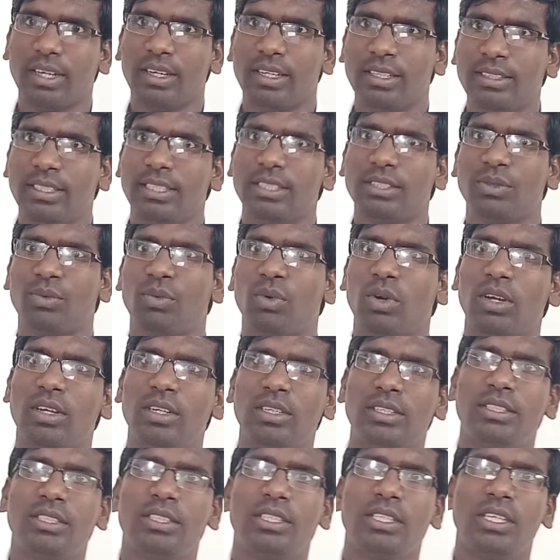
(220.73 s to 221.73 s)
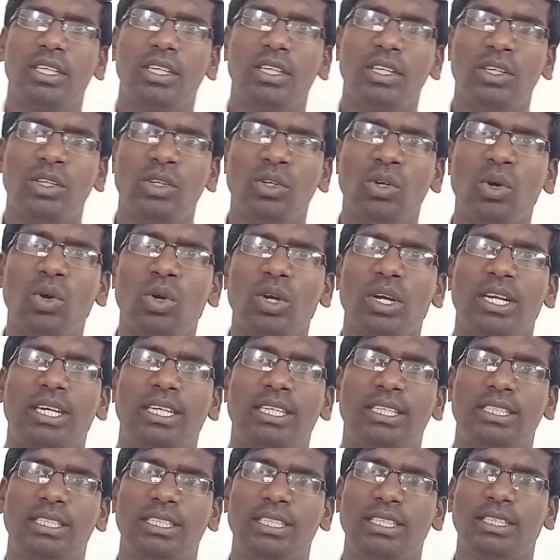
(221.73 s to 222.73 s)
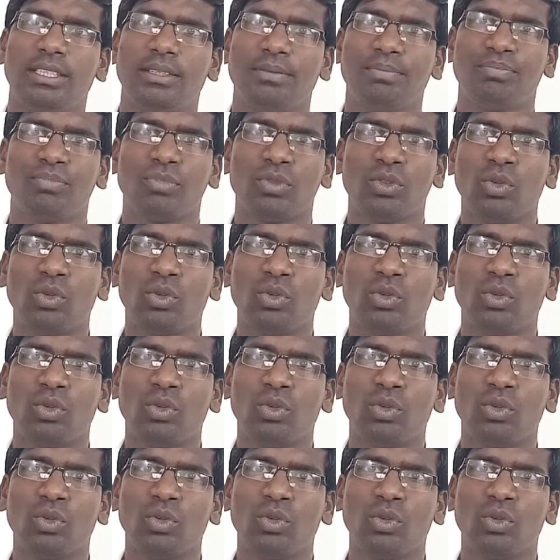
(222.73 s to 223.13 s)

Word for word: in this world no country